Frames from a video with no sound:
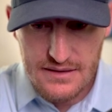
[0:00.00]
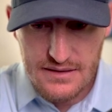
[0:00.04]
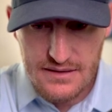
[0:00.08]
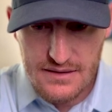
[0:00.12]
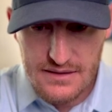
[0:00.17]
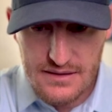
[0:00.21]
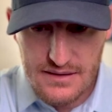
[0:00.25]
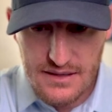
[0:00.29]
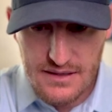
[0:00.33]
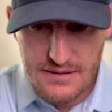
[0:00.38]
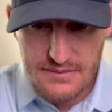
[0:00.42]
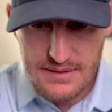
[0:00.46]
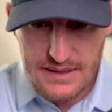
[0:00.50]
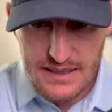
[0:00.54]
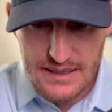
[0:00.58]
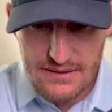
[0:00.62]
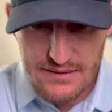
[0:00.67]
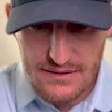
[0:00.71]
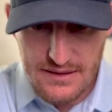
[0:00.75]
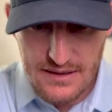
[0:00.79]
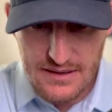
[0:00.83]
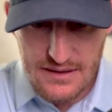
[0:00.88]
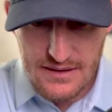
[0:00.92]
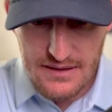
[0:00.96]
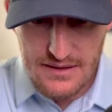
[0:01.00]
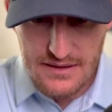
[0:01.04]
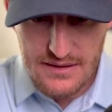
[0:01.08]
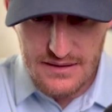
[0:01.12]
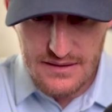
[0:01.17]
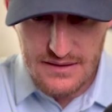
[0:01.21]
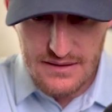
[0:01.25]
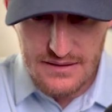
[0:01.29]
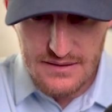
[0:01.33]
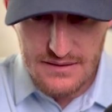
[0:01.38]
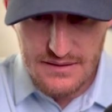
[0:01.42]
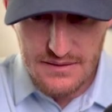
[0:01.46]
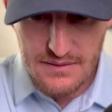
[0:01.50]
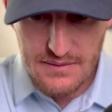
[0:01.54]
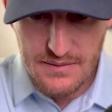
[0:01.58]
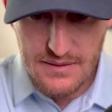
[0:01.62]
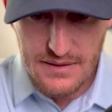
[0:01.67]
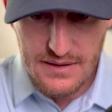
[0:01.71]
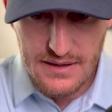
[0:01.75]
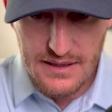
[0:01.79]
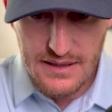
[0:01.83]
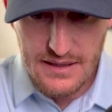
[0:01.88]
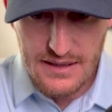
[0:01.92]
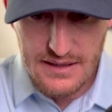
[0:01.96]
just come down here. We're
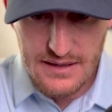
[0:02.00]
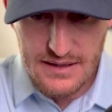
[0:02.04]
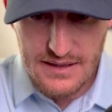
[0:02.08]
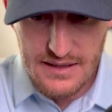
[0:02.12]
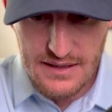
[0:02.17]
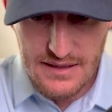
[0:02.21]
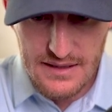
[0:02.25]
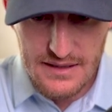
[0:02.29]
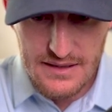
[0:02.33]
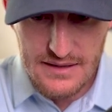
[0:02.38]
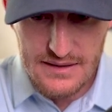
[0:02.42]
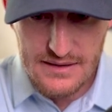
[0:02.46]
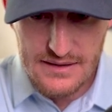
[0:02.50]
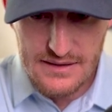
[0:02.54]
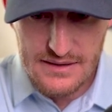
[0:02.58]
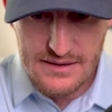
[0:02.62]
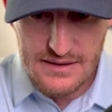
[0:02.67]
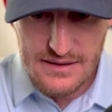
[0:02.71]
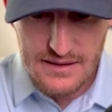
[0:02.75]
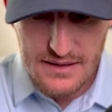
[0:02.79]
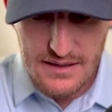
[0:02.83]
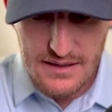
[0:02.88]
going to get this.